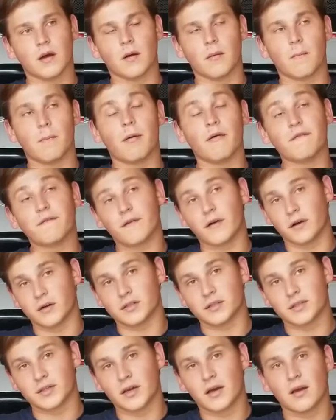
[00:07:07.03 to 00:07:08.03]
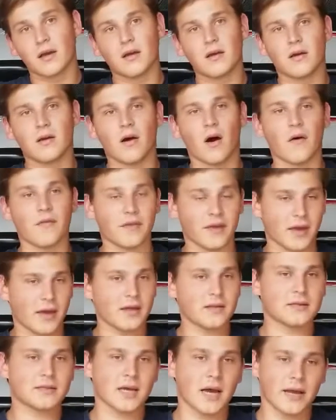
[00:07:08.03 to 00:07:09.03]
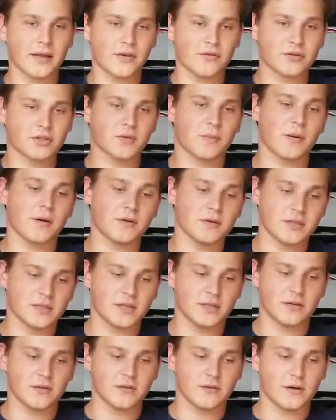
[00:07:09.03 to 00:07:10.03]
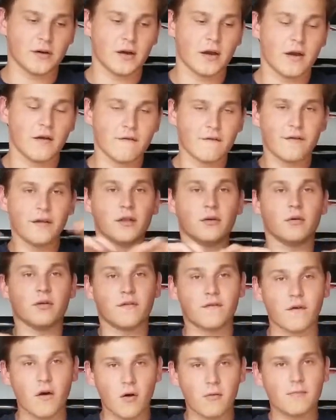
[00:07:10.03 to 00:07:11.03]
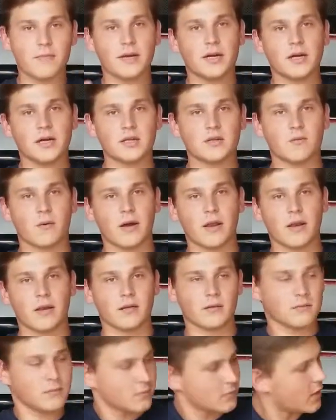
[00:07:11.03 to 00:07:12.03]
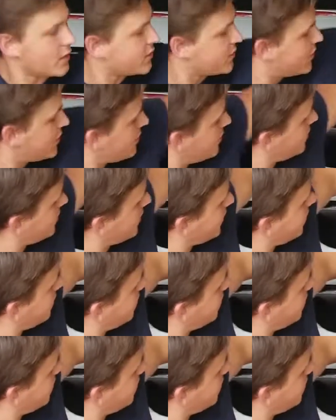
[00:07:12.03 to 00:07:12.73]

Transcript: But first, on the inside, you're supposed to fill it with foam, because like,